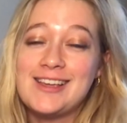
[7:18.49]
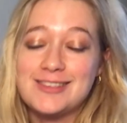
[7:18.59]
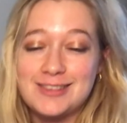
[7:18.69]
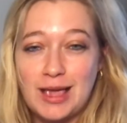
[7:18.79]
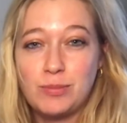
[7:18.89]

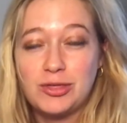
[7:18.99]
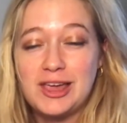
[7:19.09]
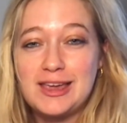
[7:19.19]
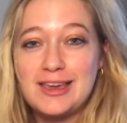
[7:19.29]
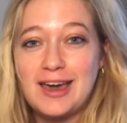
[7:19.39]
Same
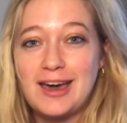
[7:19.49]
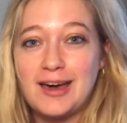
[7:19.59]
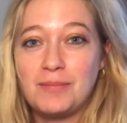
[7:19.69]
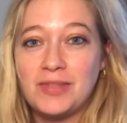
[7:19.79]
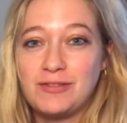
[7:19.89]
thing,
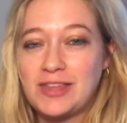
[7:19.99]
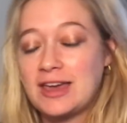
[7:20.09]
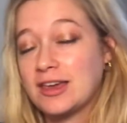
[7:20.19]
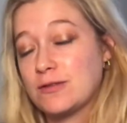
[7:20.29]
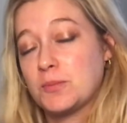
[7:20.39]
um, if
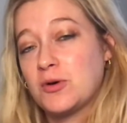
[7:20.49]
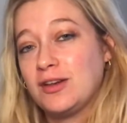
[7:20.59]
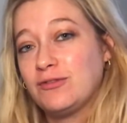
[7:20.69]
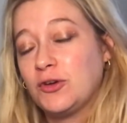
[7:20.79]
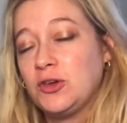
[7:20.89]
that gets
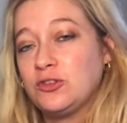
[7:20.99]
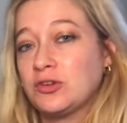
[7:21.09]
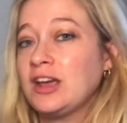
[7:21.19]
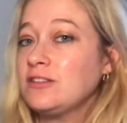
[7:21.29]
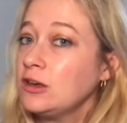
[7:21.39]
boring for you,
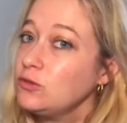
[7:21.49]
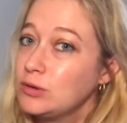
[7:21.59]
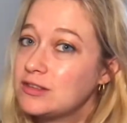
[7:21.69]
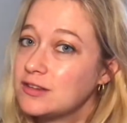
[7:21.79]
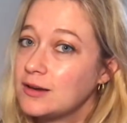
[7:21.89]
try a tongue
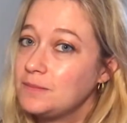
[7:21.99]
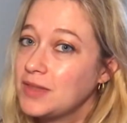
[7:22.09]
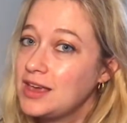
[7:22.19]
twister.